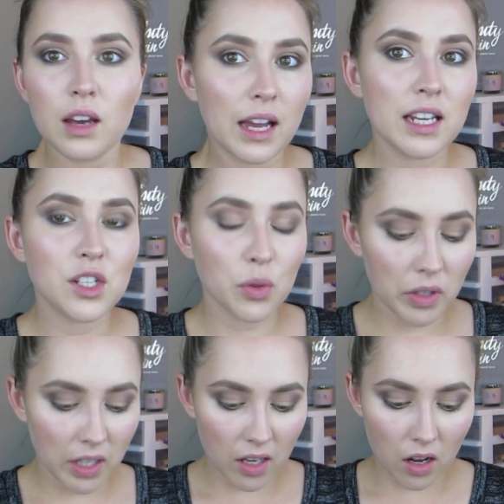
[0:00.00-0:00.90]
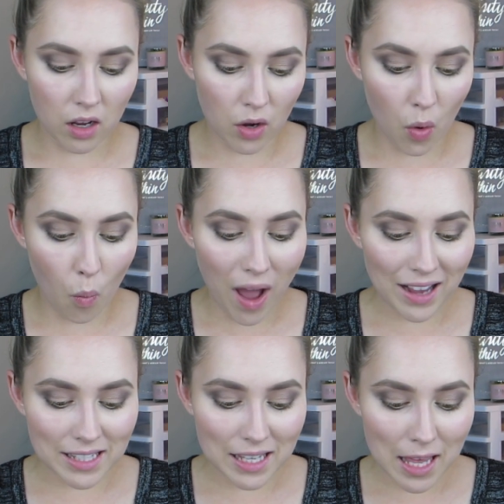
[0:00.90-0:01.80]
I need to really get on
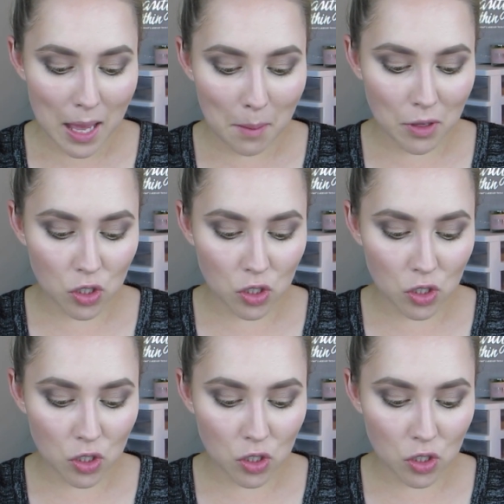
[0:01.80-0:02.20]
waxing them,